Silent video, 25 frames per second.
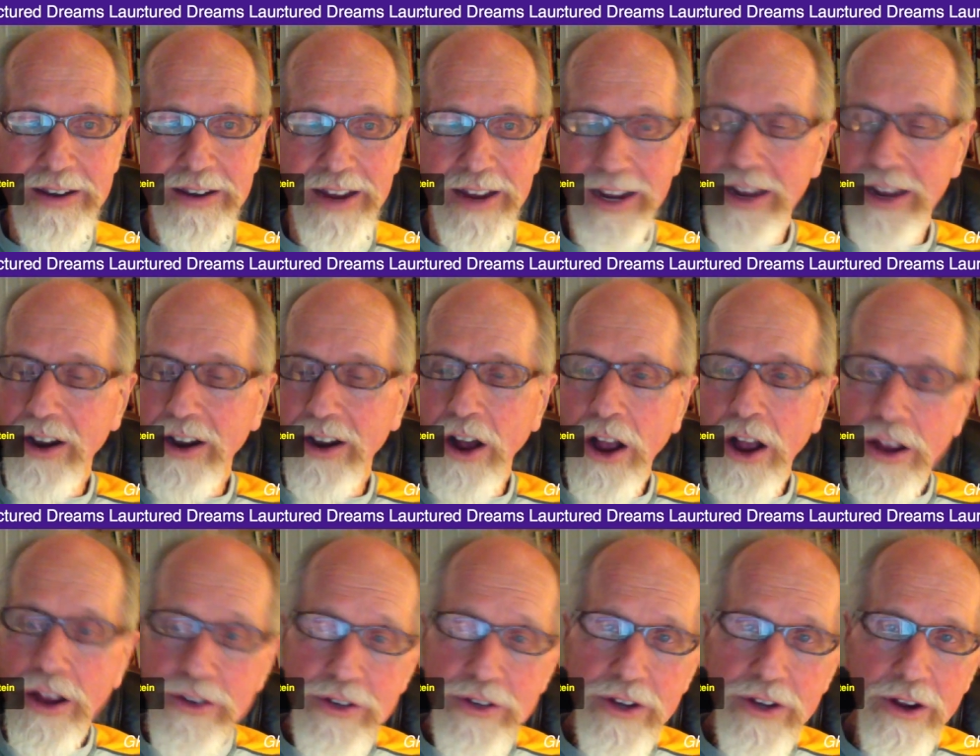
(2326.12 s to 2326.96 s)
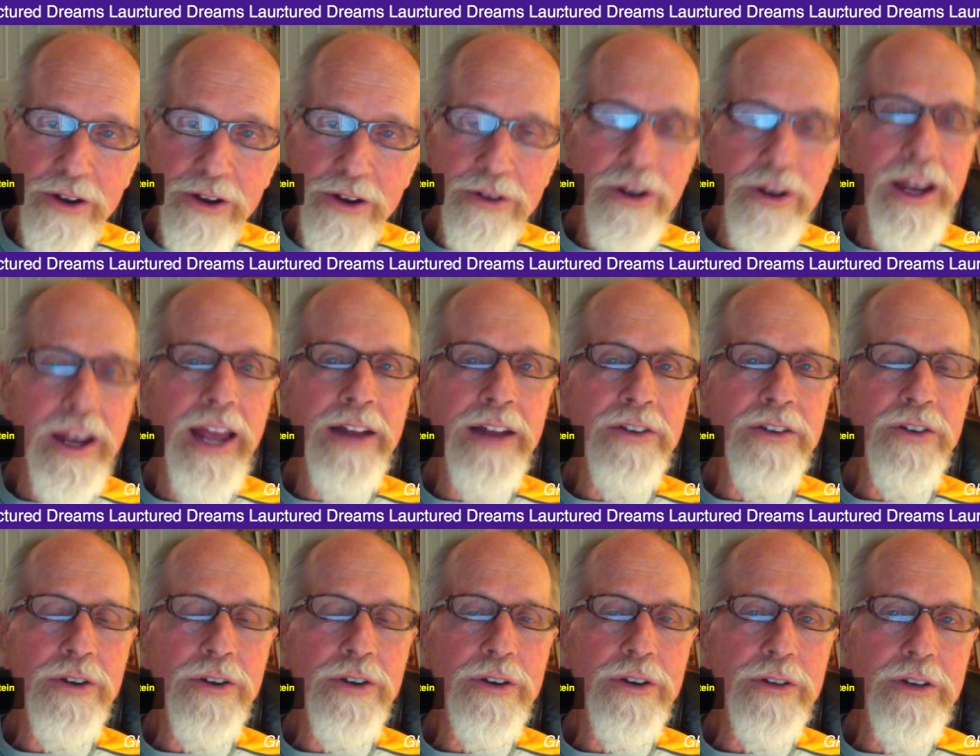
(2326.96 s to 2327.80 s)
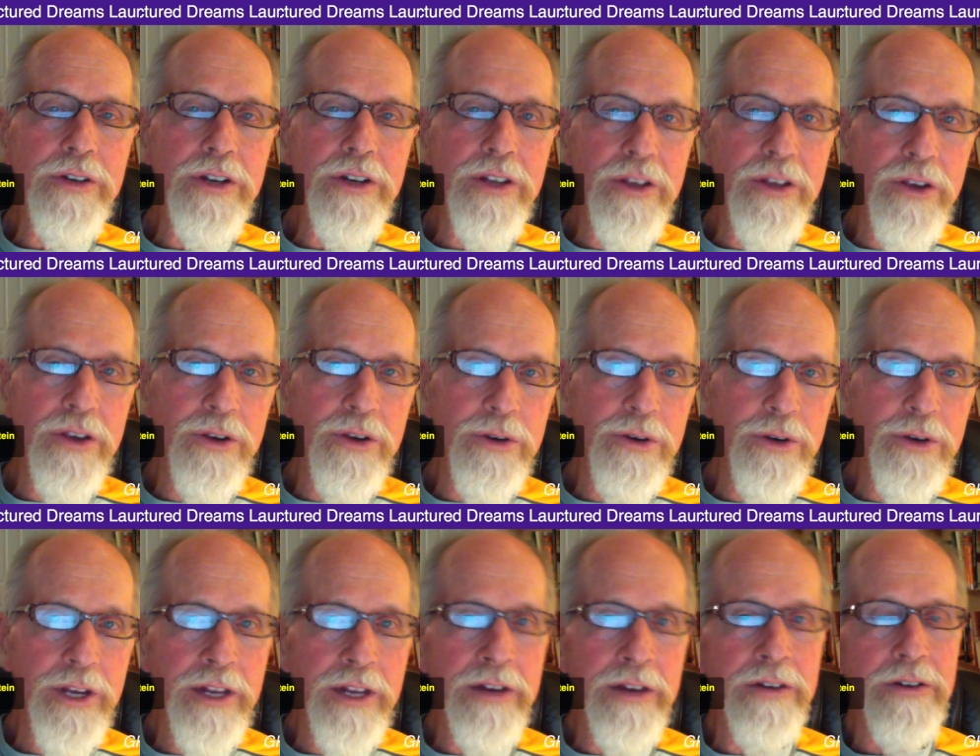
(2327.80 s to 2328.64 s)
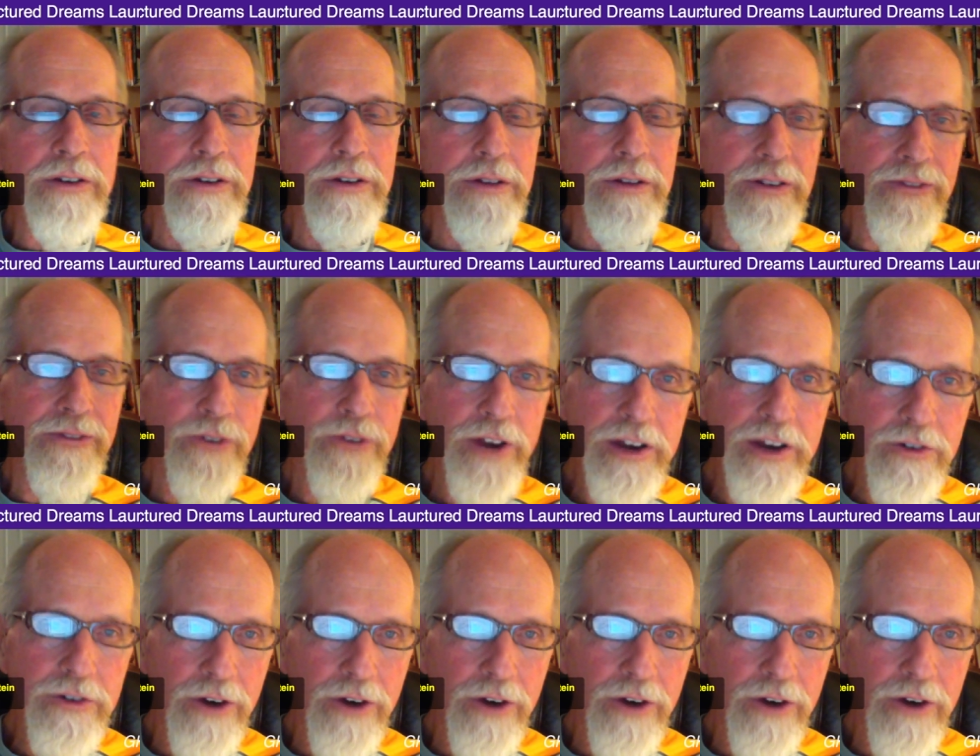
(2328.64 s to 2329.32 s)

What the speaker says: ticket also entered you into the free